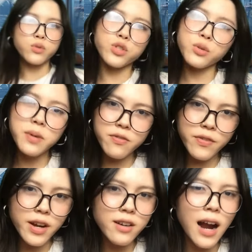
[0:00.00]
To be
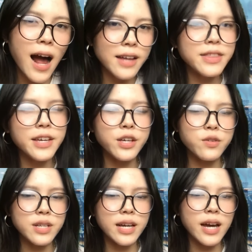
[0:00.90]
fair, I think
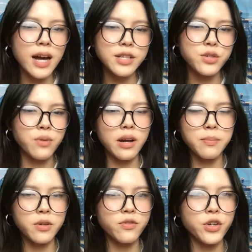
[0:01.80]
using AI to write a
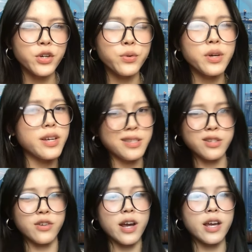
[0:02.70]
book for you is
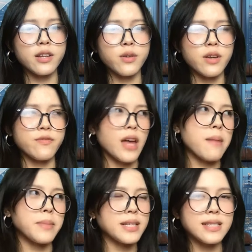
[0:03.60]
great if
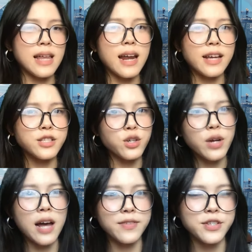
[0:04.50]
that means that I don't
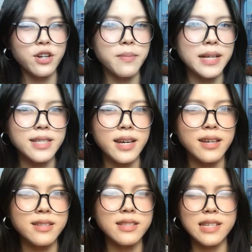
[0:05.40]
have to start my day
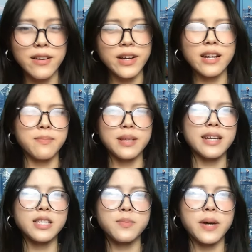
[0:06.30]
staring at a
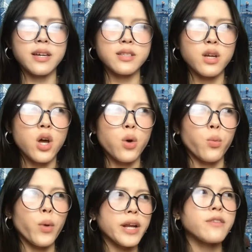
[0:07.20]
blank space,
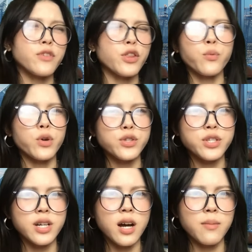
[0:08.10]
waiting for the worst
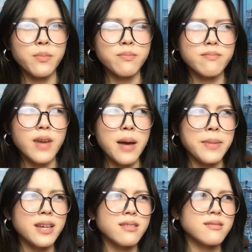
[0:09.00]
to come. I
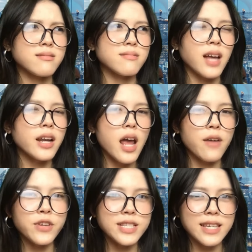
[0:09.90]
mean, not
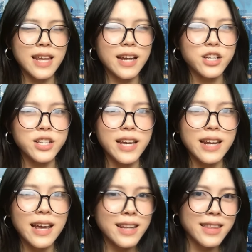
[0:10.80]
every day that I could get
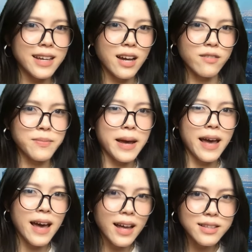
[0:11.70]
anything out of my
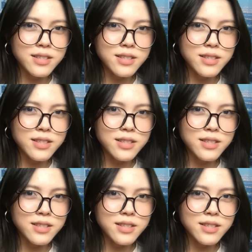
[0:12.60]
head,